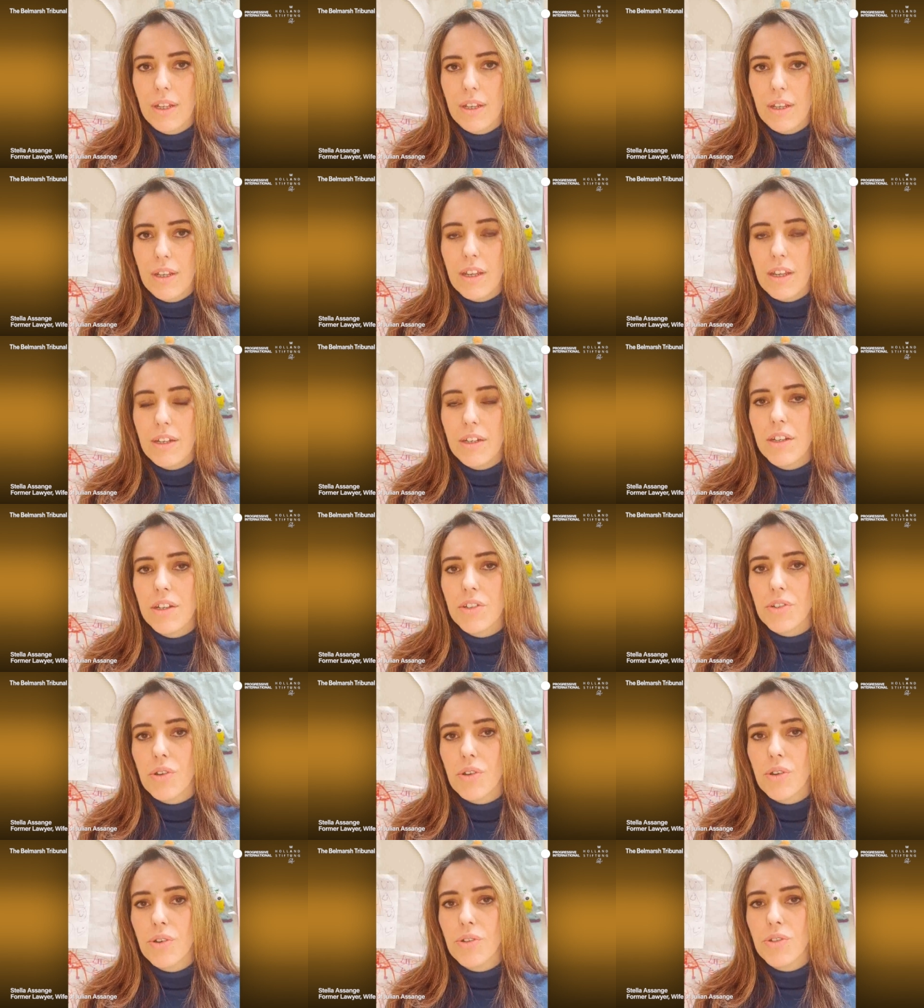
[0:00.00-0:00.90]
And it is
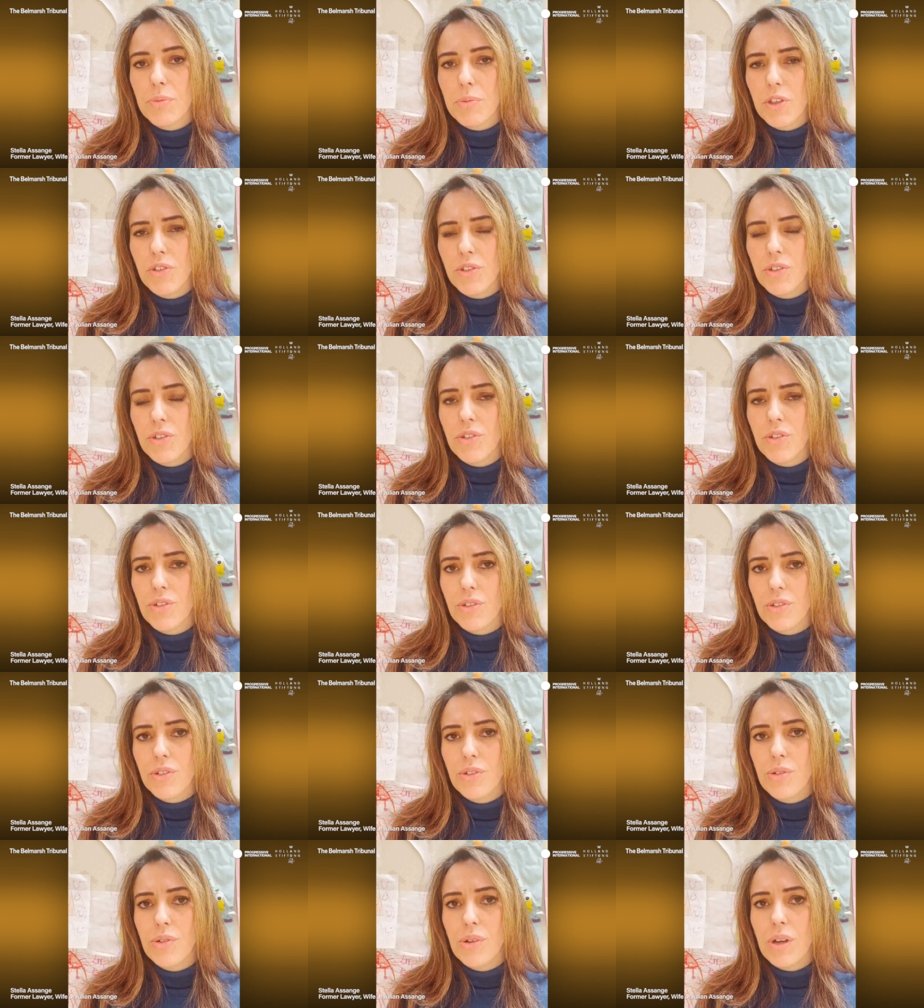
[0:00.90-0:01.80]
those abusers
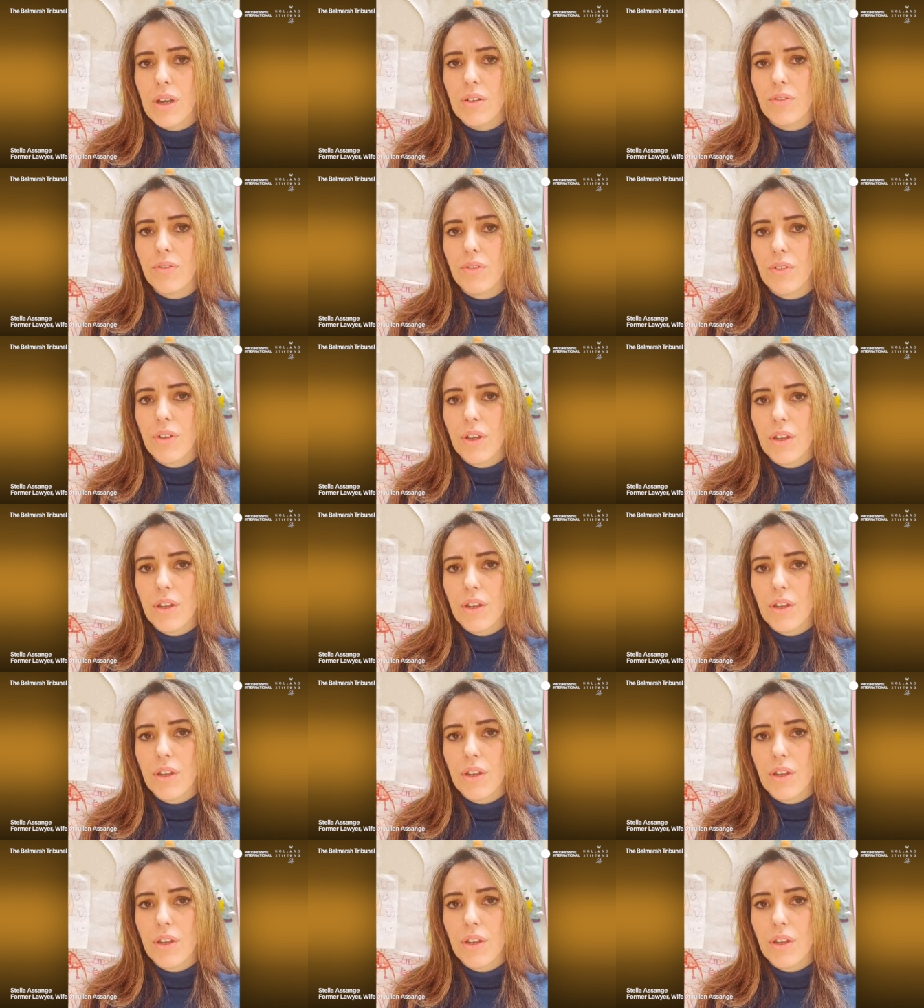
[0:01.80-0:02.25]
who have